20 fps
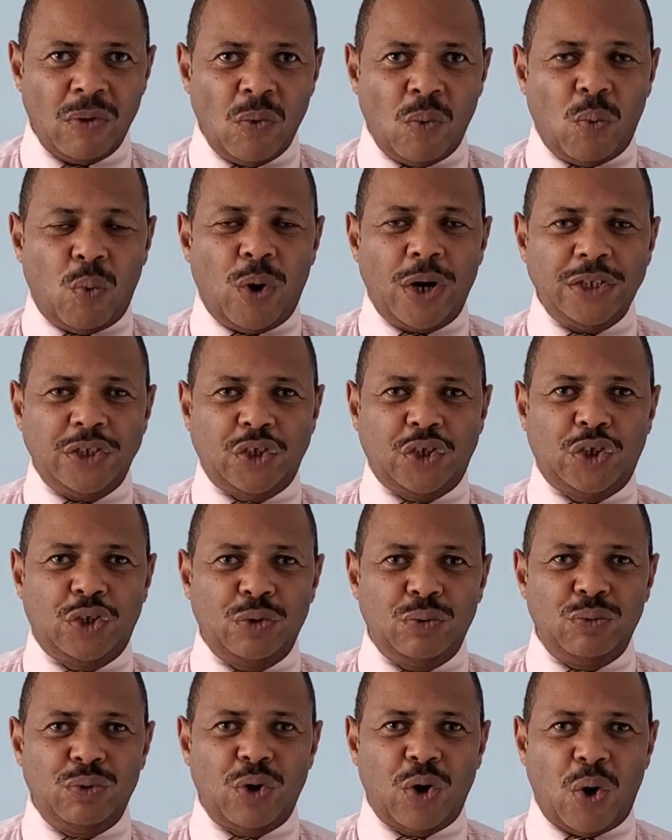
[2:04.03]
Once
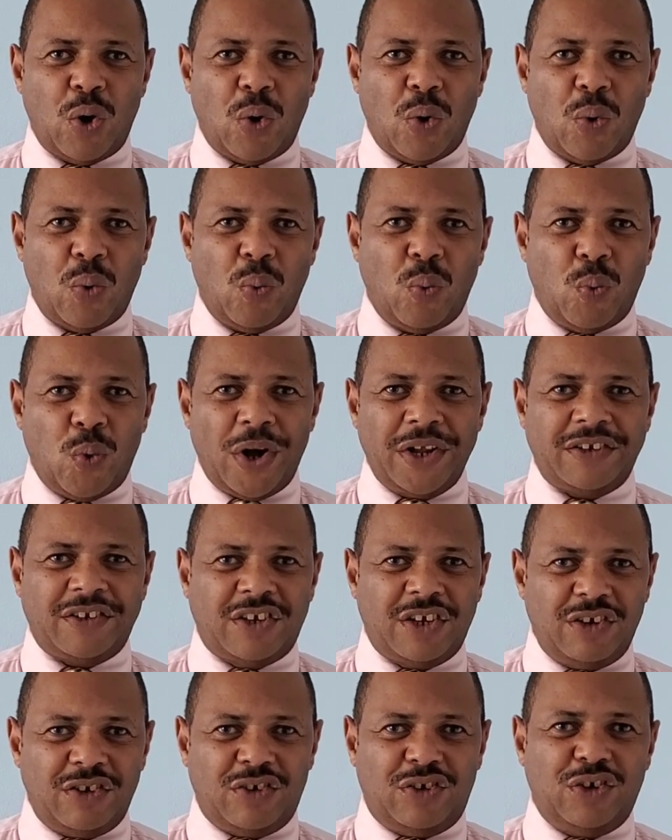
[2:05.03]
you know what
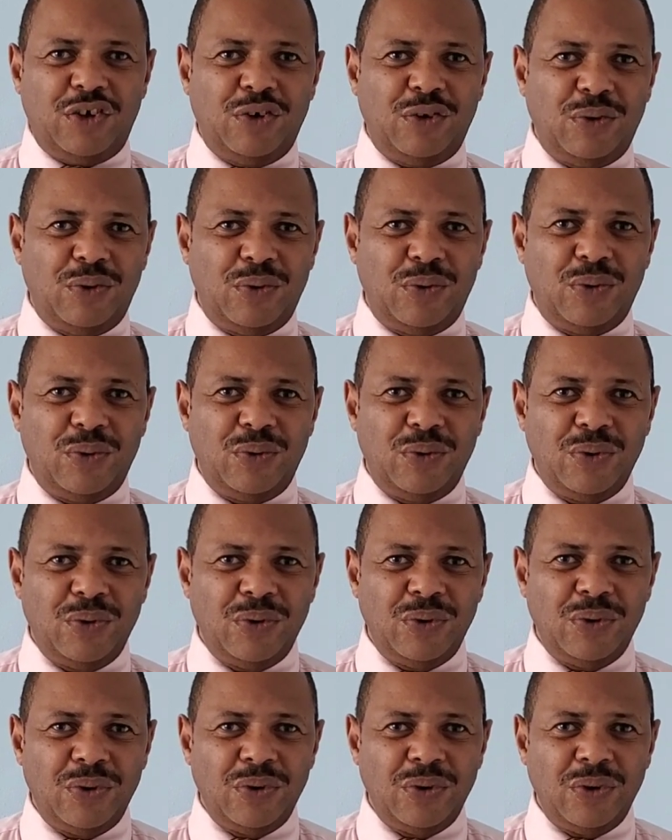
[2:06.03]
to do,
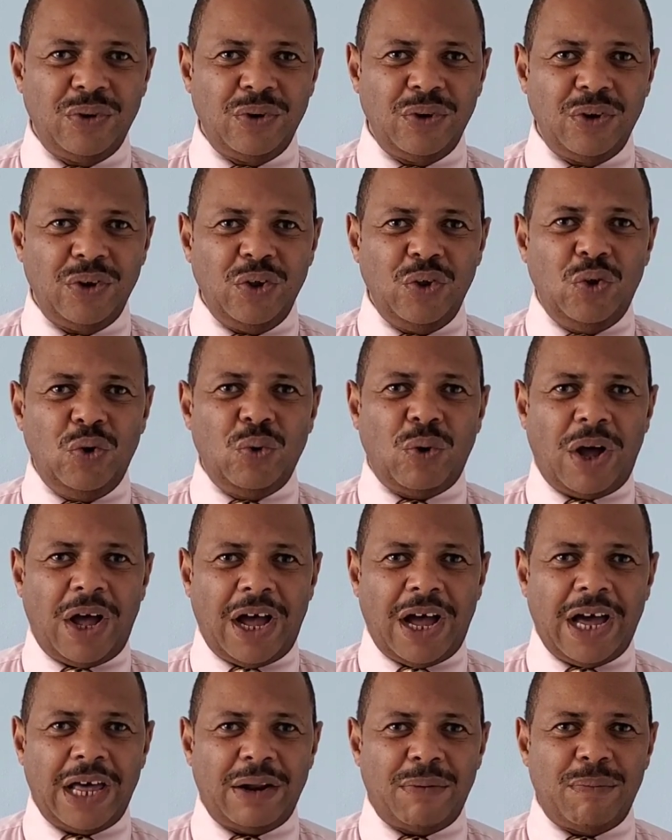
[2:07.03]
you
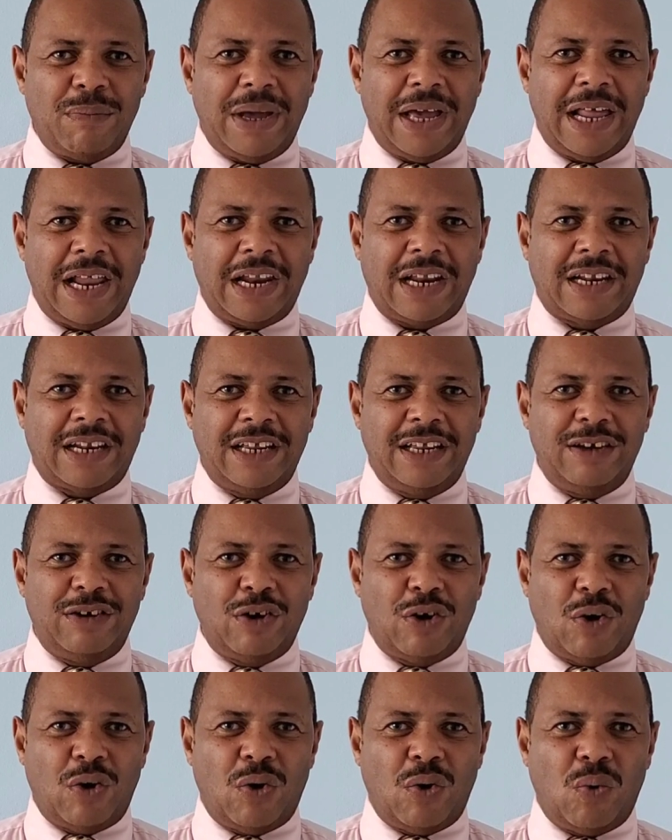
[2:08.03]
automatically
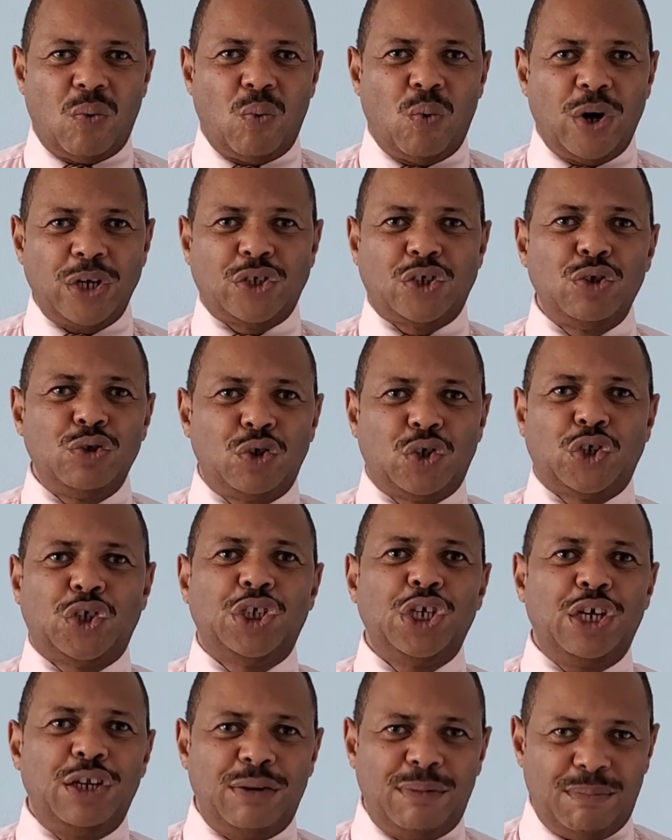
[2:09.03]
know what you
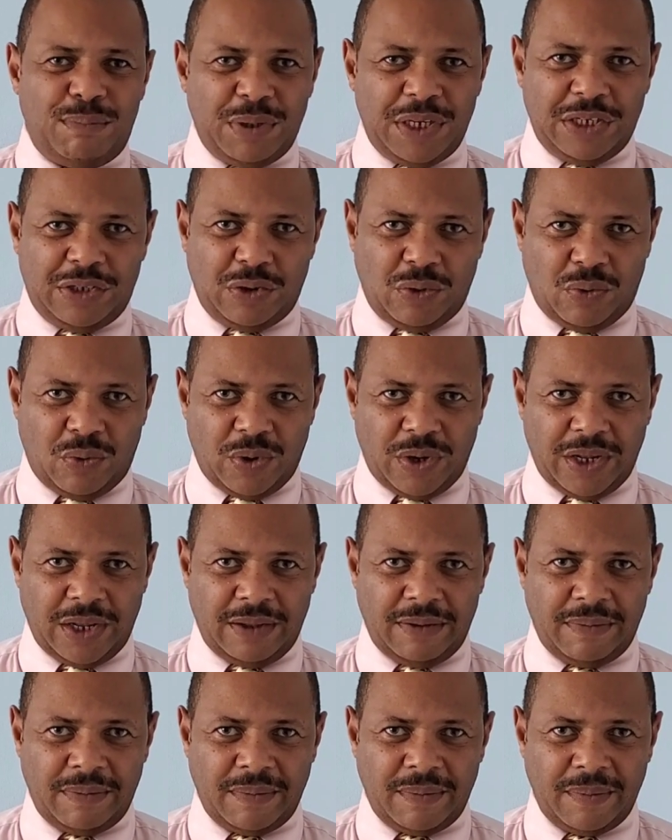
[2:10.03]
shouldn't be doing.
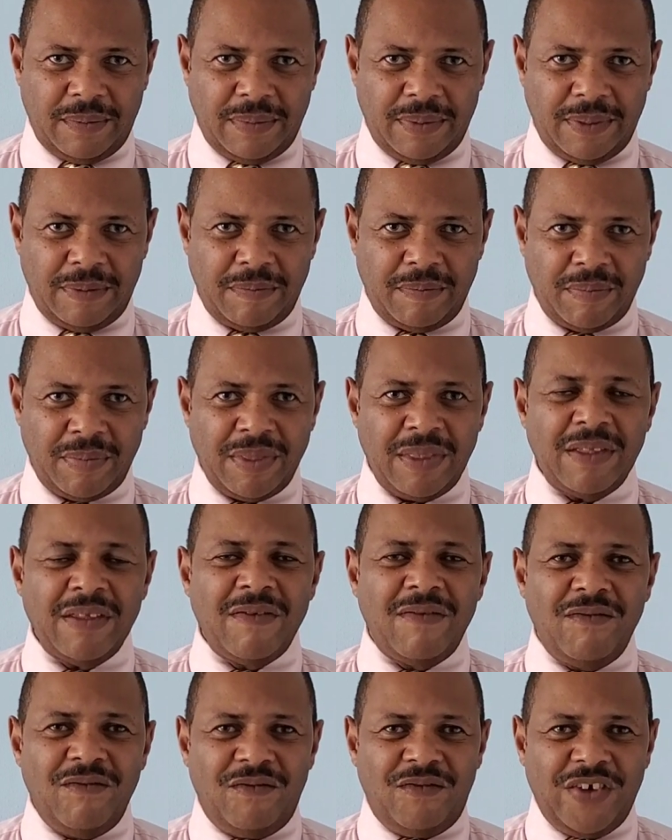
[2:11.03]

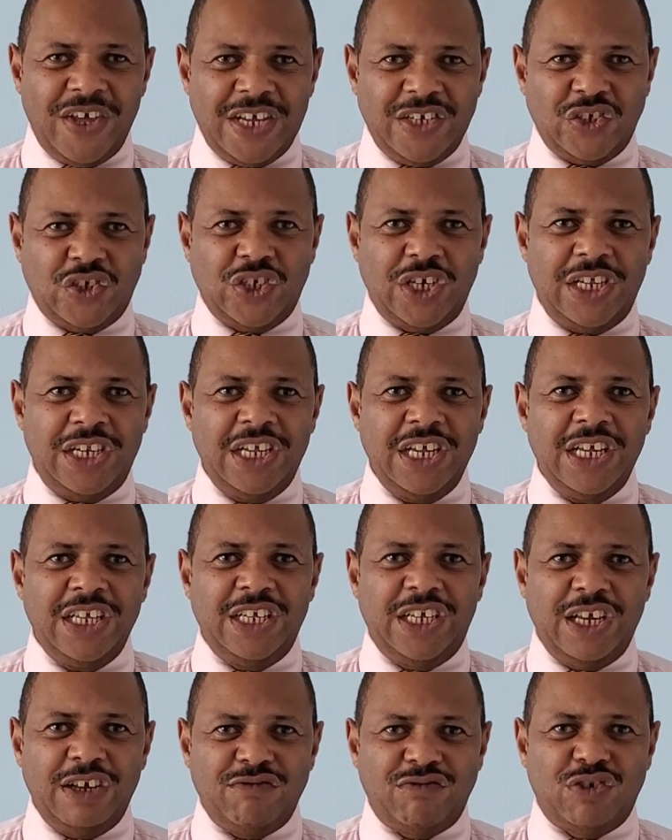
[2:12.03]
Vision
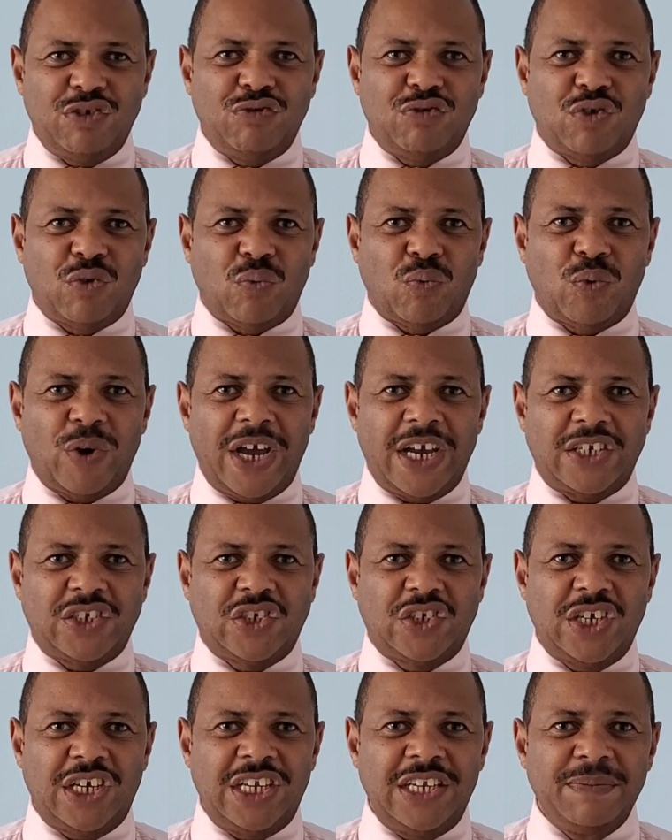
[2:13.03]
gives you
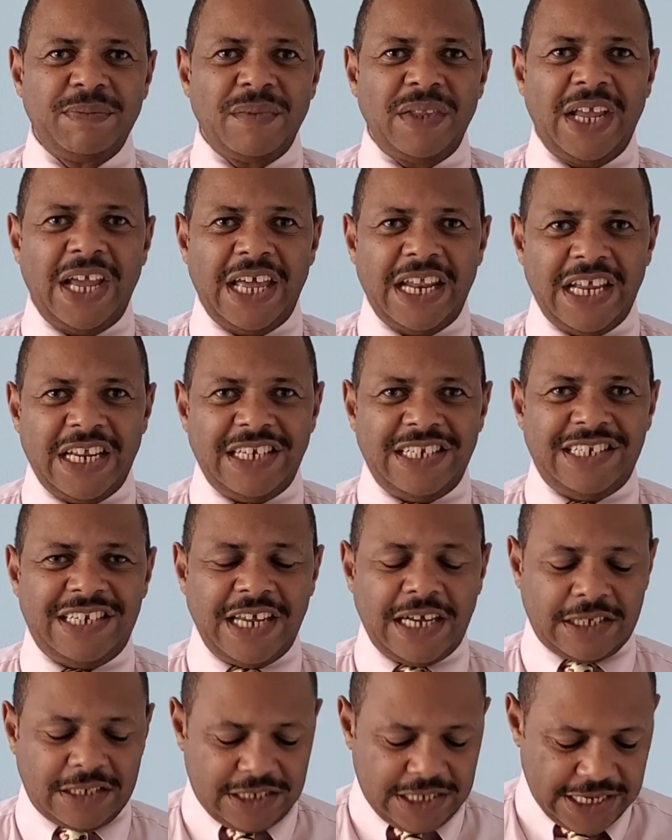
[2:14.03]
direction and it
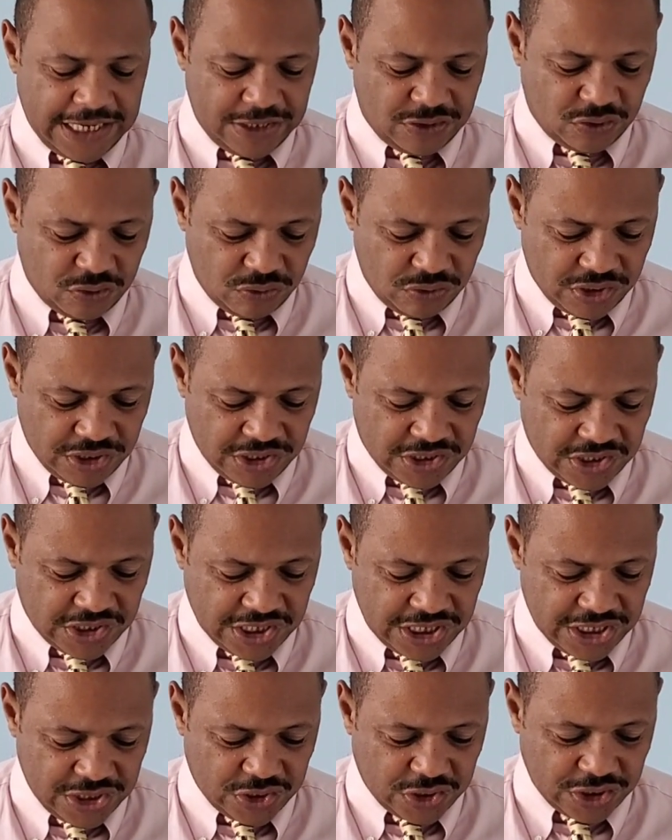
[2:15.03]
dictates your
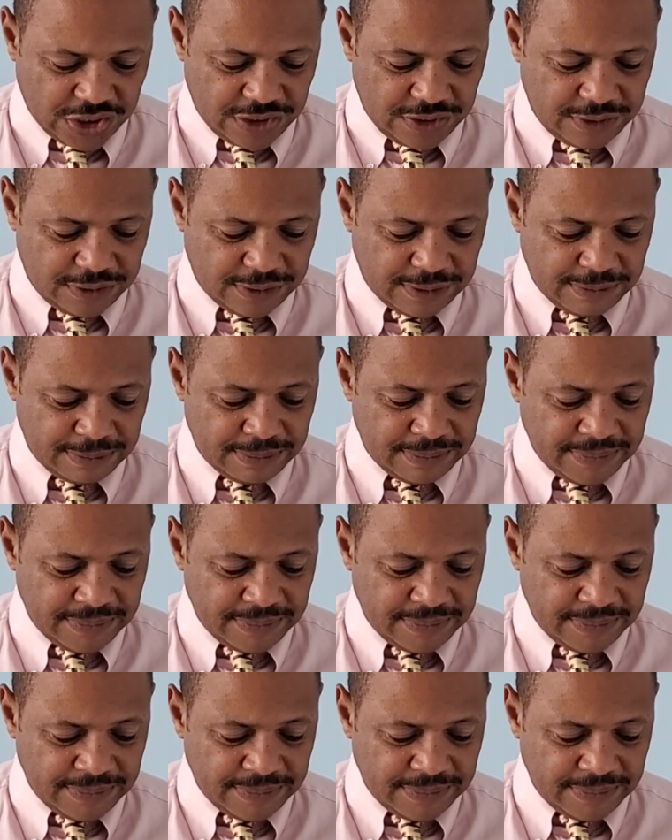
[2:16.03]
decisions.